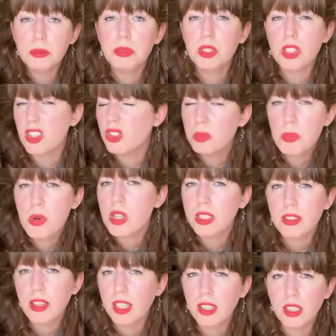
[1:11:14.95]
are the
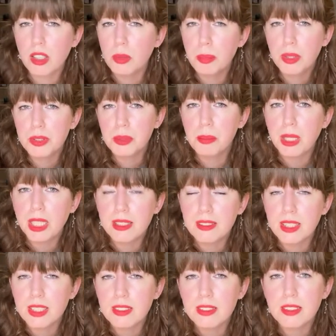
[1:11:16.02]
smallest thing that could possibly
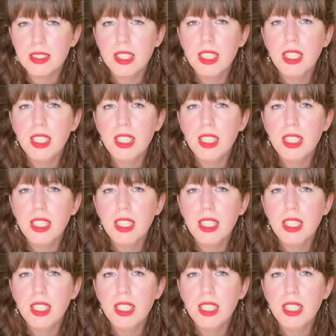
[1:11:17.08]
exist.